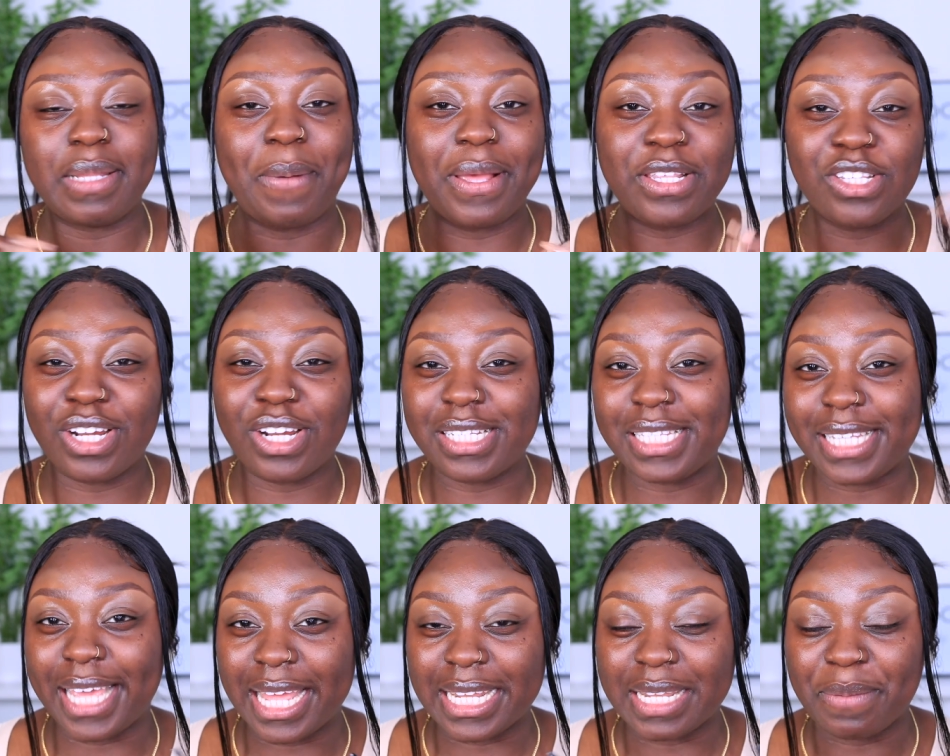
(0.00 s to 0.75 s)
Depends on the
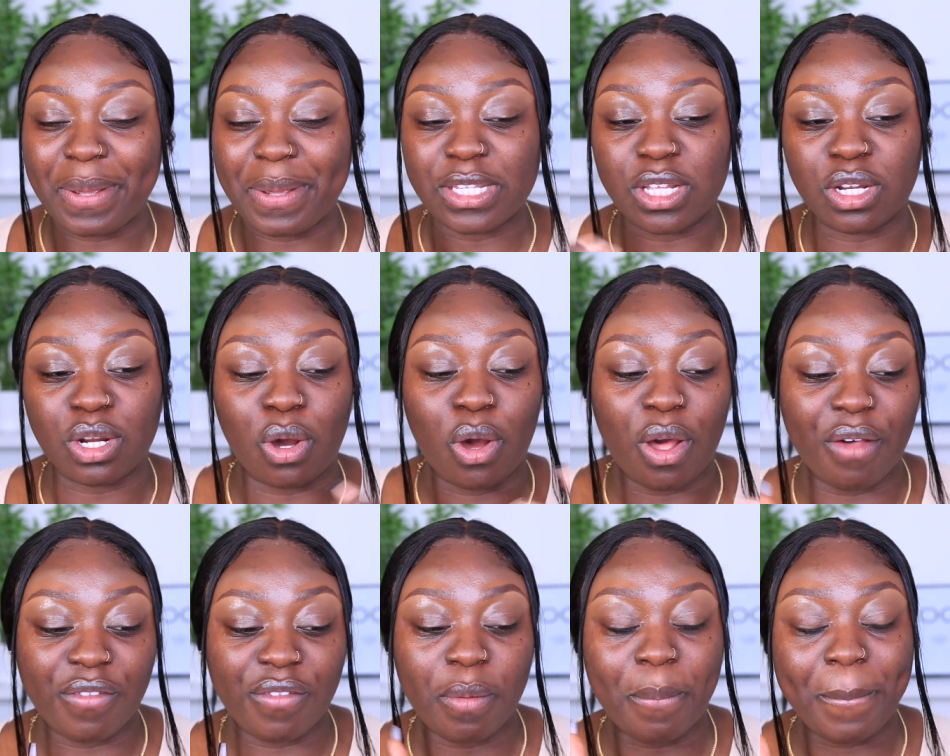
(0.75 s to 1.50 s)
day and depends on
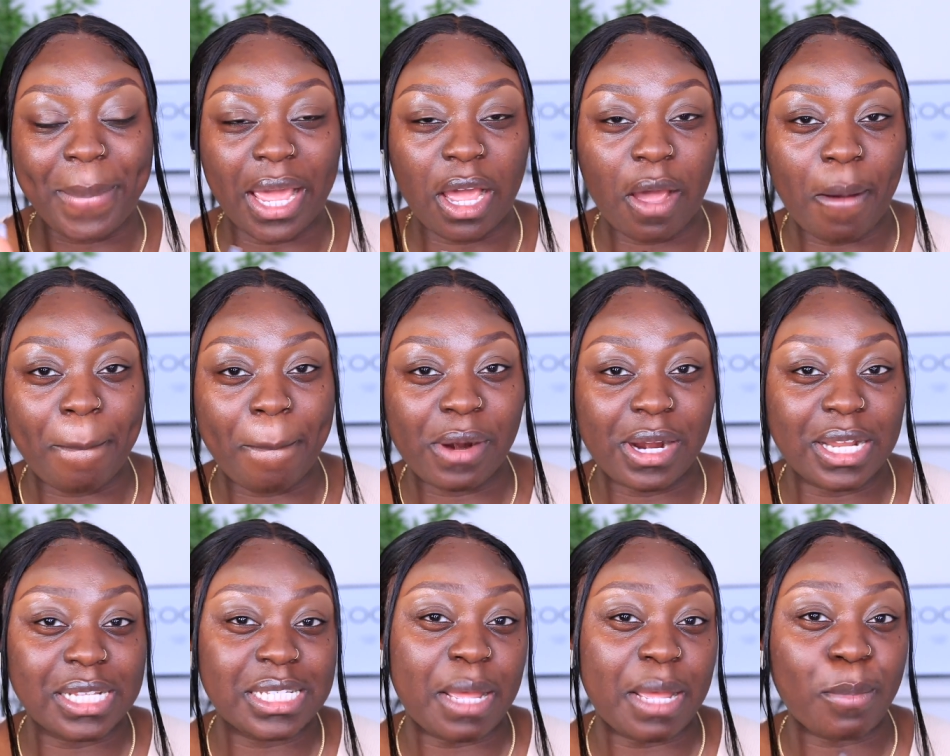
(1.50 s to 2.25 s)
other makeup
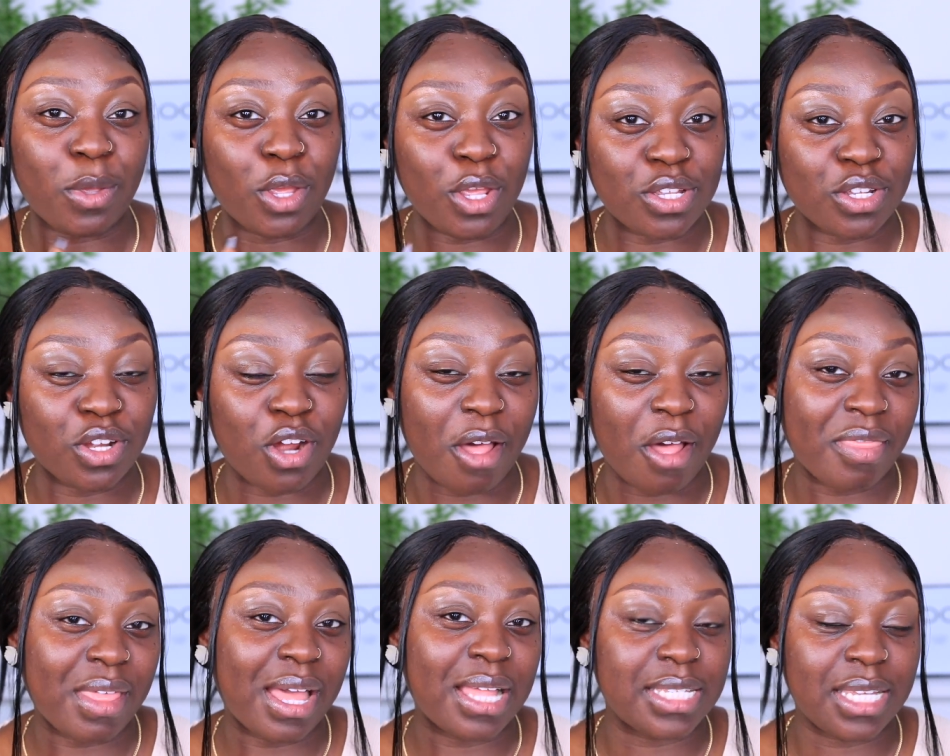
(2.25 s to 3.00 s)
products I'm using
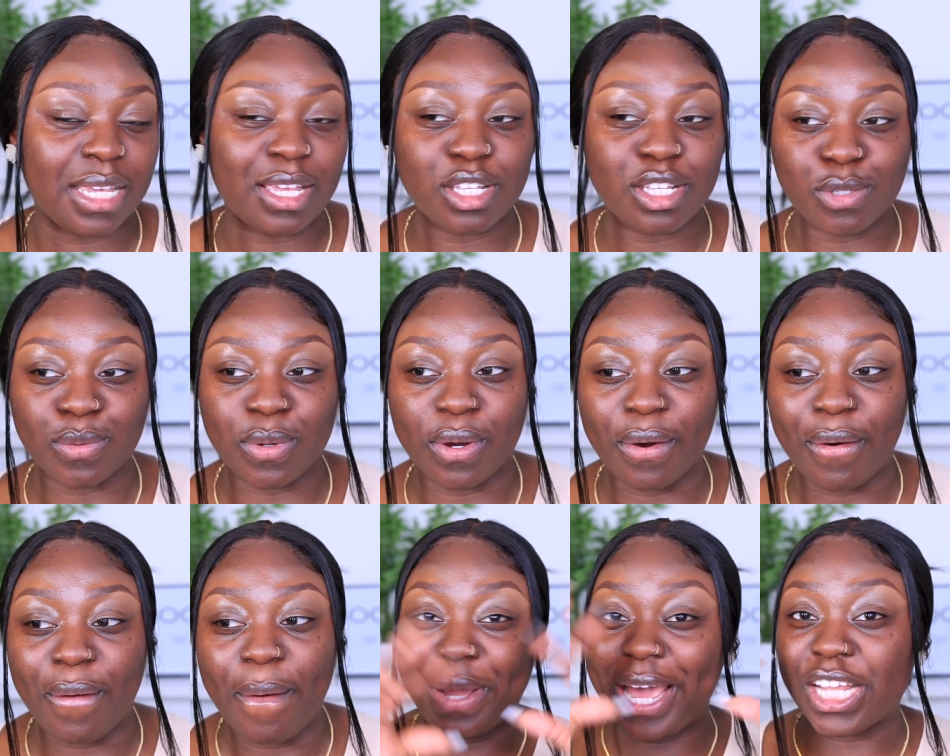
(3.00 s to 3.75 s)
on that day as
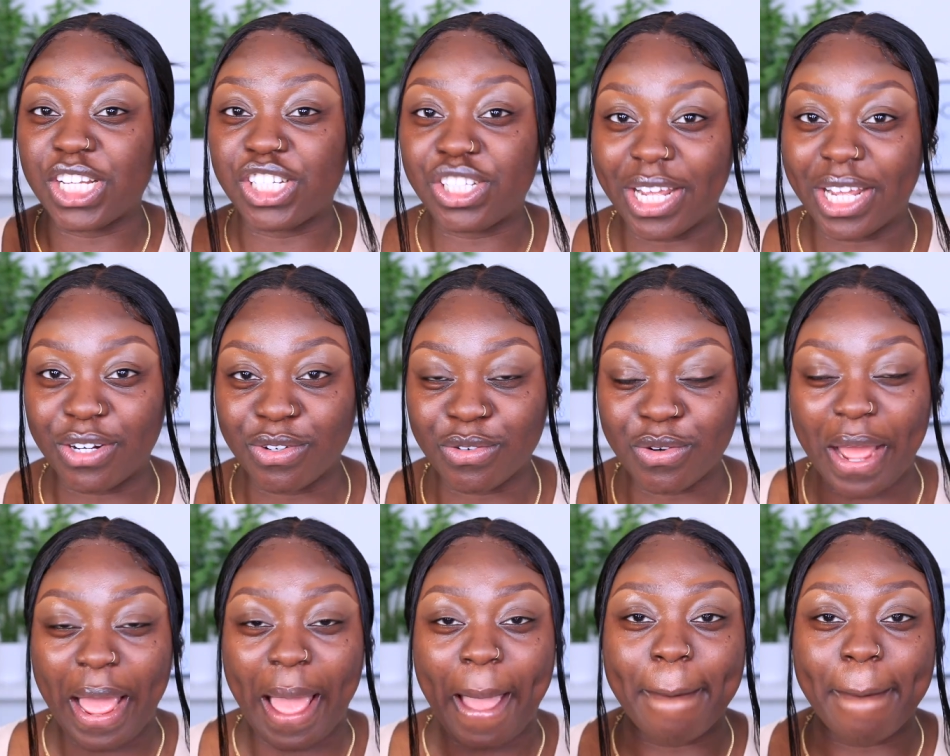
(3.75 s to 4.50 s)
well. But in
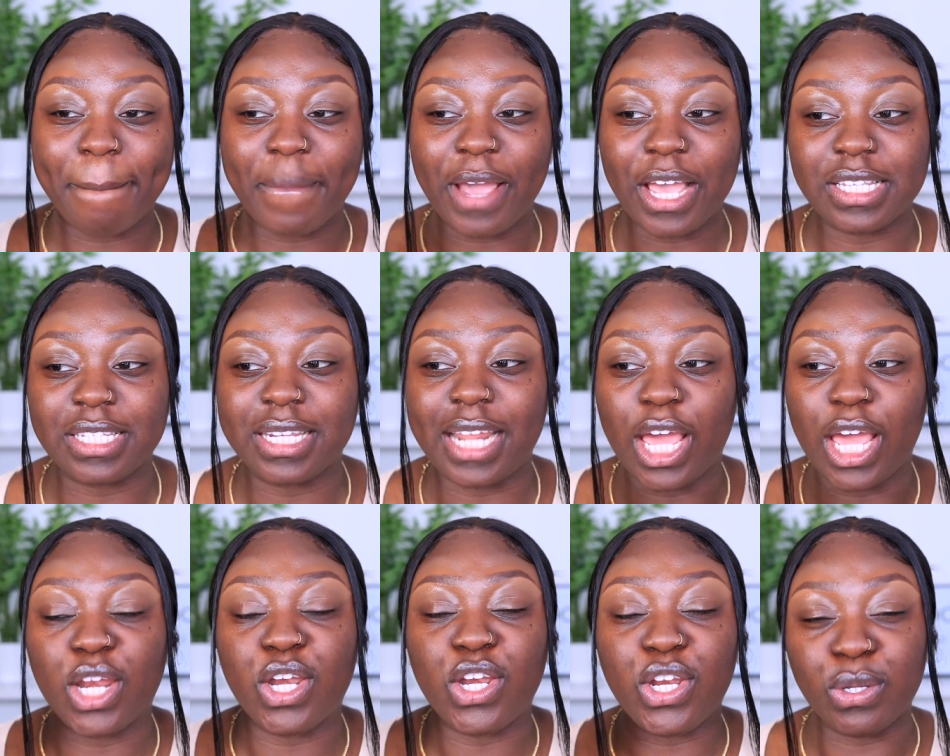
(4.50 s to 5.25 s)
general, I personally
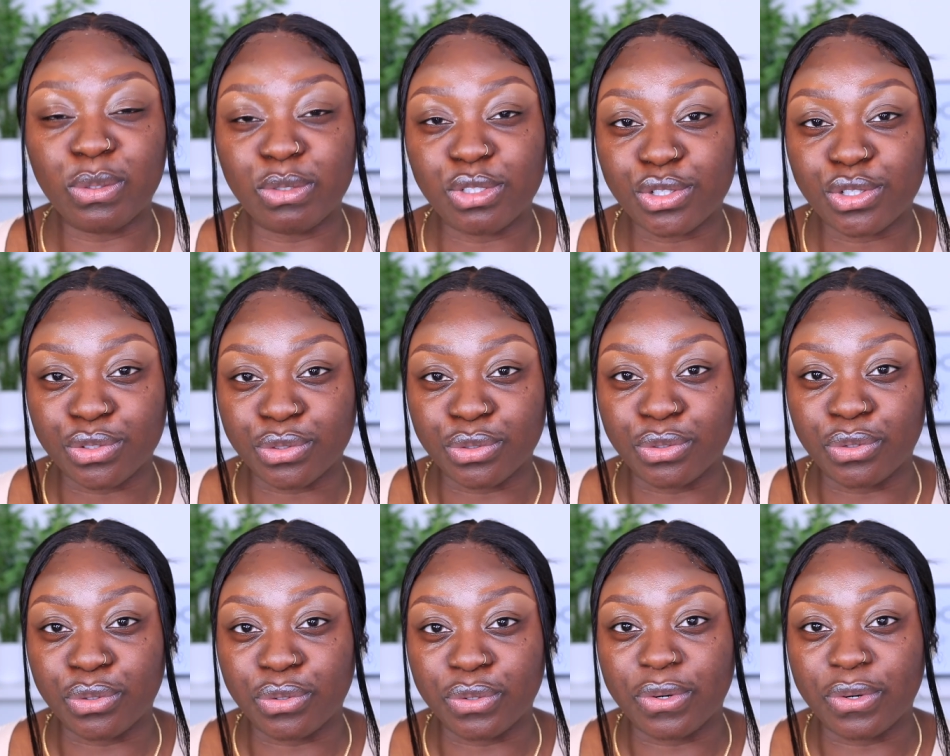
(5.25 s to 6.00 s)
like
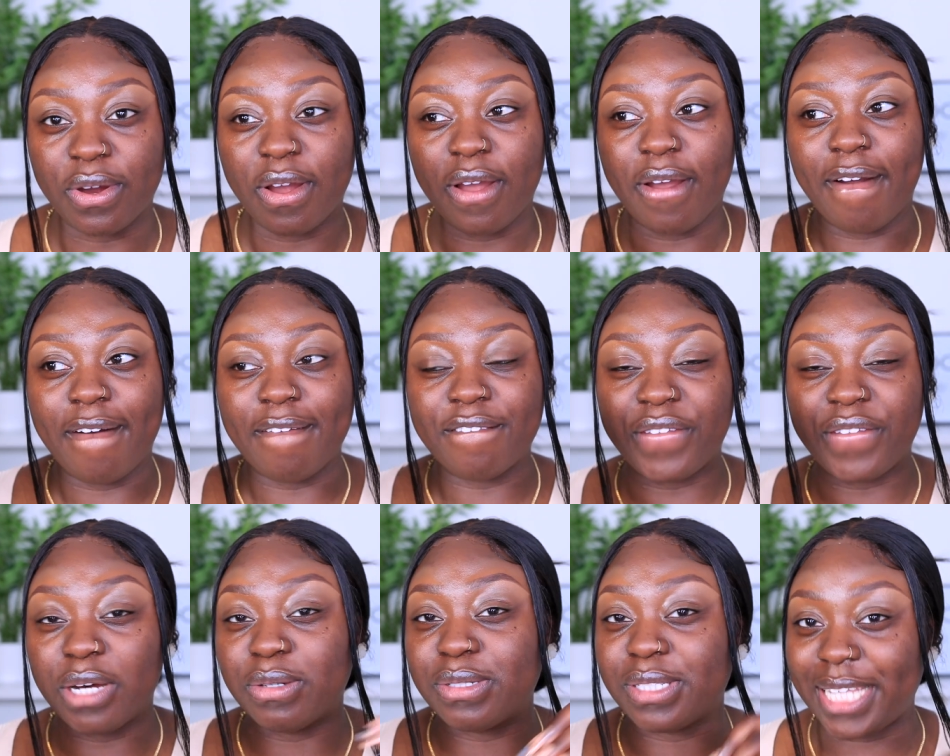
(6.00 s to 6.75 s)
neutral
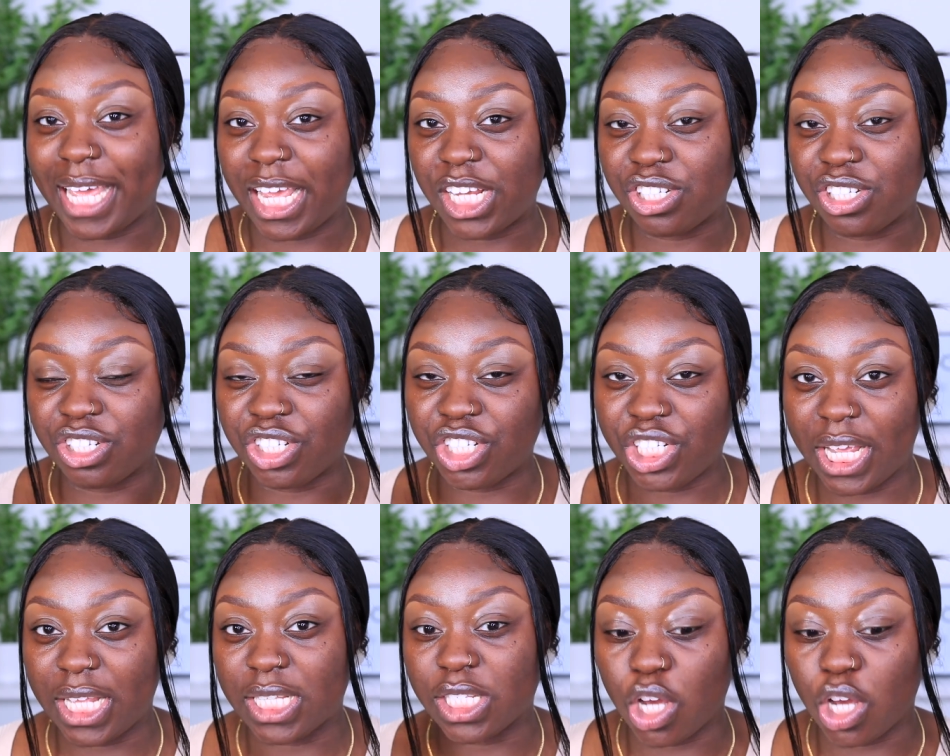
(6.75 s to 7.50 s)
foundation
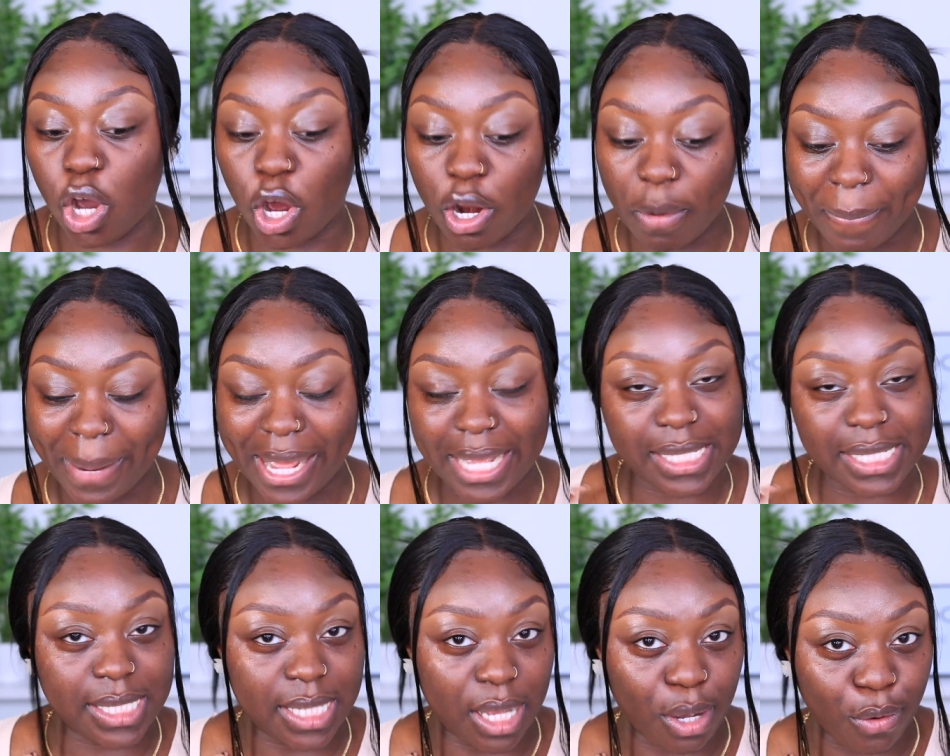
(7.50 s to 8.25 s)
shades on
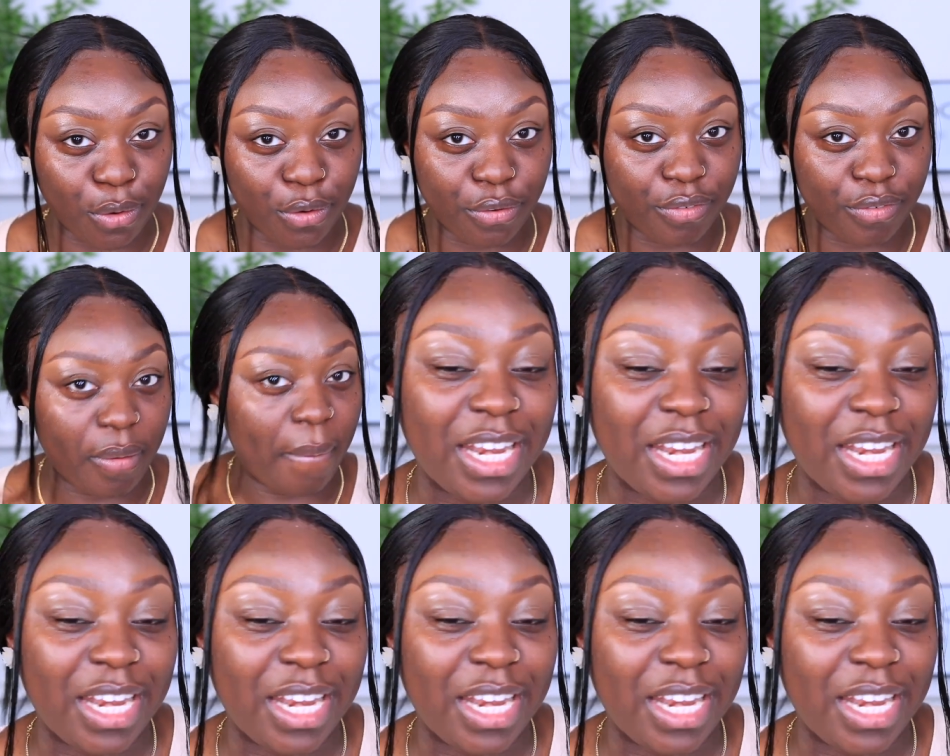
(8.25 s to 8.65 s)
myself.